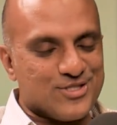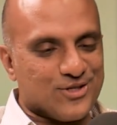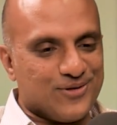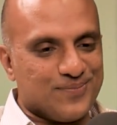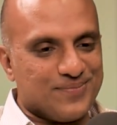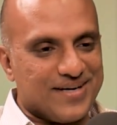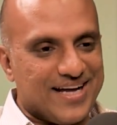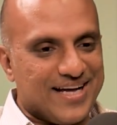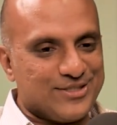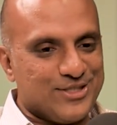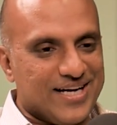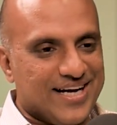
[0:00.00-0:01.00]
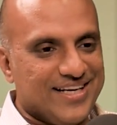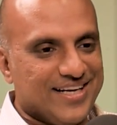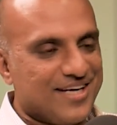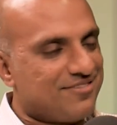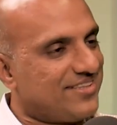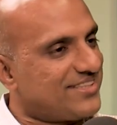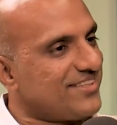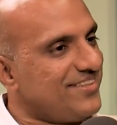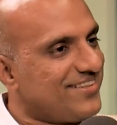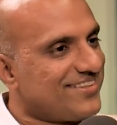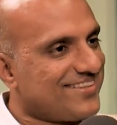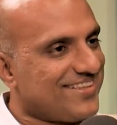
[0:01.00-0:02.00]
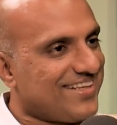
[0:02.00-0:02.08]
So actually I like fiction.